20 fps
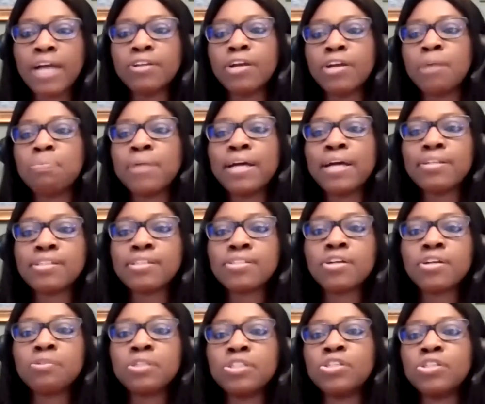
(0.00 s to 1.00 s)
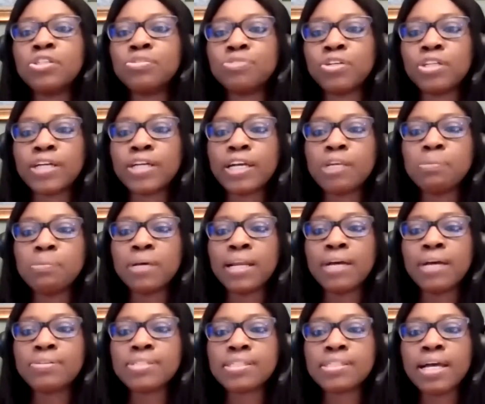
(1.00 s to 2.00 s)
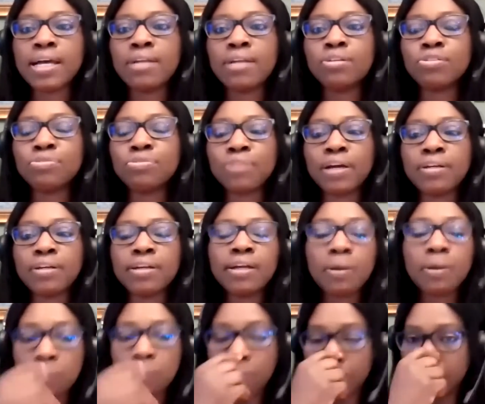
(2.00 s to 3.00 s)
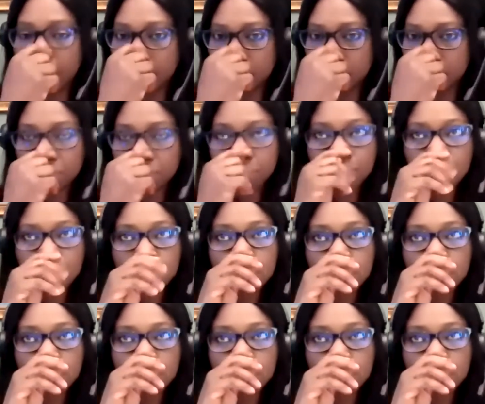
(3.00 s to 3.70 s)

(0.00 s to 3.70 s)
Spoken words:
and your employer does not renew for you, can you be allowed to stay and look for another work?